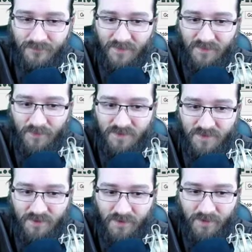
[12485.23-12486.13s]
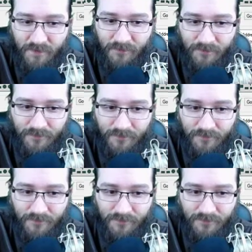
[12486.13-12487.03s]
If it wants to load here.
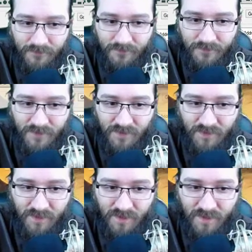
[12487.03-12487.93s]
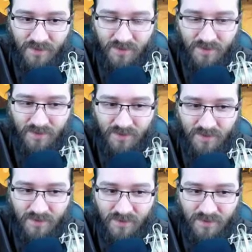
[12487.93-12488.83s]
Get rid of that.
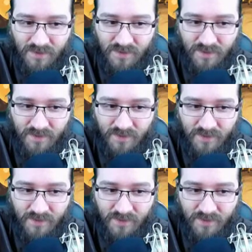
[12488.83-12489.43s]
Oh dear.